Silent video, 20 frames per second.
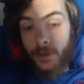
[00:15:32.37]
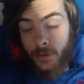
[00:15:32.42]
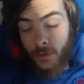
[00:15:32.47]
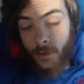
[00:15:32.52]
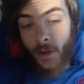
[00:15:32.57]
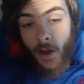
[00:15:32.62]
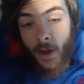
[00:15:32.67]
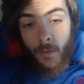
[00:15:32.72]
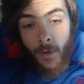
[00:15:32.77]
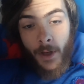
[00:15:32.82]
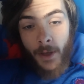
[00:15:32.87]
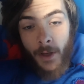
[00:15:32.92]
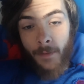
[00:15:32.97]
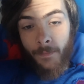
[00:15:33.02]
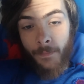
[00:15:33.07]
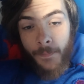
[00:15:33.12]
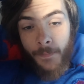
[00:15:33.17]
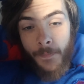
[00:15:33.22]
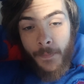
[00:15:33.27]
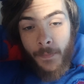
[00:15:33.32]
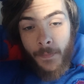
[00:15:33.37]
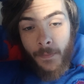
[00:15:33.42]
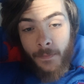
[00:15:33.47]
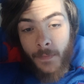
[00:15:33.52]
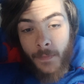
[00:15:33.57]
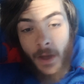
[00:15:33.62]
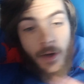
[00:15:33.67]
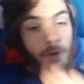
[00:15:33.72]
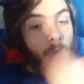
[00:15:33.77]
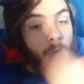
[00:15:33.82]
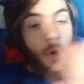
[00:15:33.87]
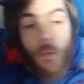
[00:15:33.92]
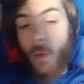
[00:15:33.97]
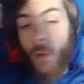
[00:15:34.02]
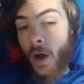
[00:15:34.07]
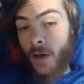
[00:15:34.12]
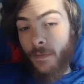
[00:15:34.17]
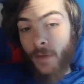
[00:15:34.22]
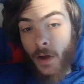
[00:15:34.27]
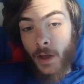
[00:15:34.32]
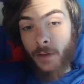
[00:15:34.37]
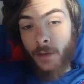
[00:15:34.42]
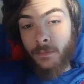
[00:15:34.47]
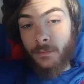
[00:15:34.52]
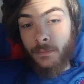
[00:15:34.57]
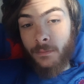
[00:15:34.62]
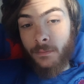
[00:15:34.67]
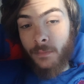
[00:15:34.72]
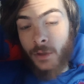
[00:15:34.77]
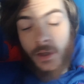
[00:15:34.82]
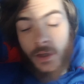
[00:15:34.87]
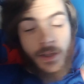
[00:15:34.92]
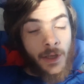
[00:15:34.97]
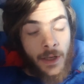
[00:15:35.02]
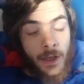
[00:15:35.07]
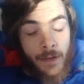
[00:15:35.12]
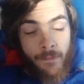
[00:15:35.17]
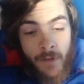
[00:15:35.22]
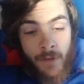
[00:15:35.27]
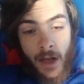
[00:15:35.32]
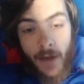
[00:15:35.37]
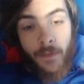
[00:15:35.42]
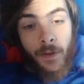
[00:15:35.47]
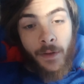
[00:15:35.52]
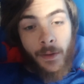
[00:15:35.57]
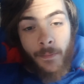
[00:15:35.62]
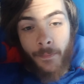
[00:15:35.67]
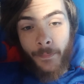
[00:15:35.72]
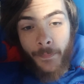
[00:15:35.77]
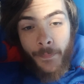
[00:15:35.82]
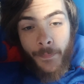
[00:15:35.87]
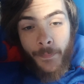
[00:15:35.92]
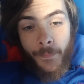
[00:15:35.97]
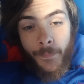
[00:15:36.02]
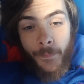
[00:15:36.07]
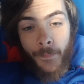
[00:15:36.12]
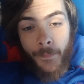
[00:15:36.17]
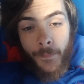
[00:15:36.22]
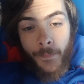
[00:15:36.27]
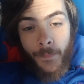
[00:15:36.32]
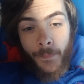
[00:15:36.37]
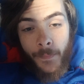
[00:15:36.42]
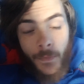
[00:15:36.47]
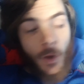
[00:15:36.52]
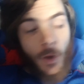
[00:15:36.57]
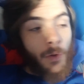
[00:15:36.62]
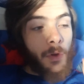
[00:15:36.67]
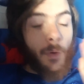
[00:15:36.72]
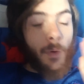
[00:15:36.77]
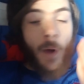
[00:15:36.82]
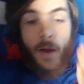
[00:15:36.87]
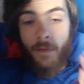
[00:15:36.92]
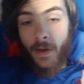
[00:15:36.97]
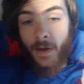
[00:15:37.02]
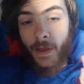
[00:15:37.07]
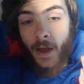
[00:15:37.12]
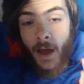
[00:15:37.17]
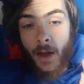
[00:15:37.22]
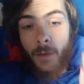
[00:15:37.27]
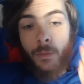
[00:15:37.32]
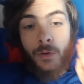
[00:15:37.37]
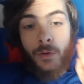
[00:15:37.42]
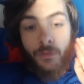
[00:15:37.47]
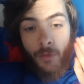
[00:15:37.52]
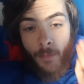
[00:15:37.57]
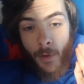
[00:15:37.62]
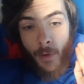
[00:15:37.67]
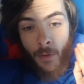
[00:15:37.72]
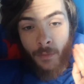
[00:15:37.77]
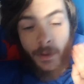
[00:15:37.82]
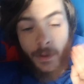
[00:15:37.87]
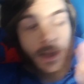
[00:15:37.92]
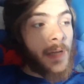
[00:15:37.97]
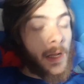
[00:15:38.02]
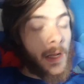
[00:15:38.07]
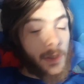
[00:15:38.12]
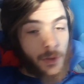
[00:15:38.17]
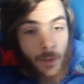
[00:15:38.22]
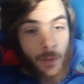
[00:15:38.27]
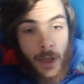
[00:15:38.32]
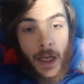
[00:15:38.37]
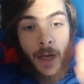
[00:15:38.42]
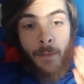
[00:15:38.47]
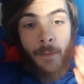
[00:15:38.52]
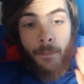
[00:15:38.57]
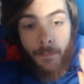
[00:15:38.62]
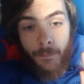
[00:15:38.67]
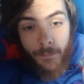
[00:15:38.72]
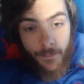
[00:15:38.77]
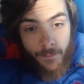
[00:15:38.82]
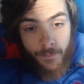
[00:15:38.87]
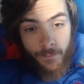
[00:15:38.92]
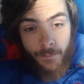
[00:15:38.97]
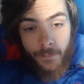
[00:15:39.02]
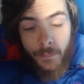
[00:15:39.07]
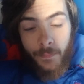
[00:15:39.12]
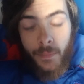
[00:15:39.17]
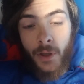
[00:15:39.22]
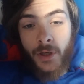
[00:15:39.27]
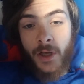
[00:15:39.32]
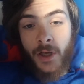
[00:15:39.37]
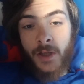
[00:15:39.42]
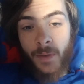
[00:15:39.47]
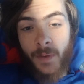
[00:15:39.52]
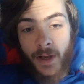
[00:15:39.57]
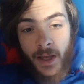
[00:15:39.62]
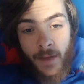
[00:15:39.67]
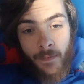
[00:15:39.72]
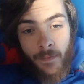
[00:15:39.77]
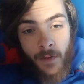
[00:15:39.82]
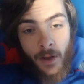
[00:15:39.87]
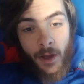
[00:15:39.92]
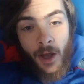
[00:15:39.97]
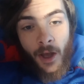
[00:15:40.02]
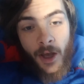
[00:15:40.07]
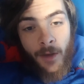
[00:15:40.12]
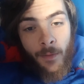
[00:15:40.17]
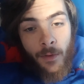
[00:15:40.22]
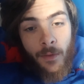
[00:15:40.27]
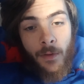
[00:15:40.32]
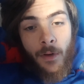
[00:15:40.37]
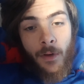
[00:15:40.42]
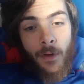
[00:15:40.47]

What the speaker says: that away. Had no Wi-Fi, because I didn't even have it. The only Wi-Fi they had was remotely, and that's why I plugged into my Ethernet cable.